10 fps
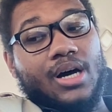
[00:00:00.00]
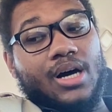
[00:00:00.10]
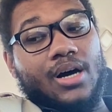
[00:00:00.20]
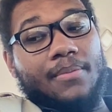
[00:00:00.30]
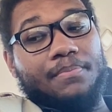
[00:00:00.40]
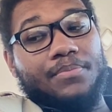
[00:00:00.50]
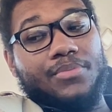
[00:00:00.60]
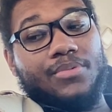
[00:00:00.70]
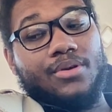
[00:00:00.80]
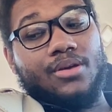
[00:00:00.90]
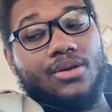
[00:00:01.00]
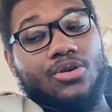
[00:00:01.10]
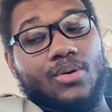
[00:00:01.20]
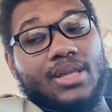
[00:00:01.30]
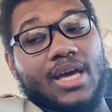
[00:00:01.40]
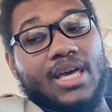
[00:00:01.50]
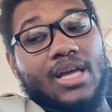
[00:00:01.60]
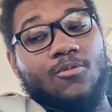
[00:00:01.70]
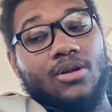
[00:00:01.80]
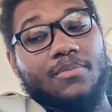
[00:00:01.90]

um, you would think he'd want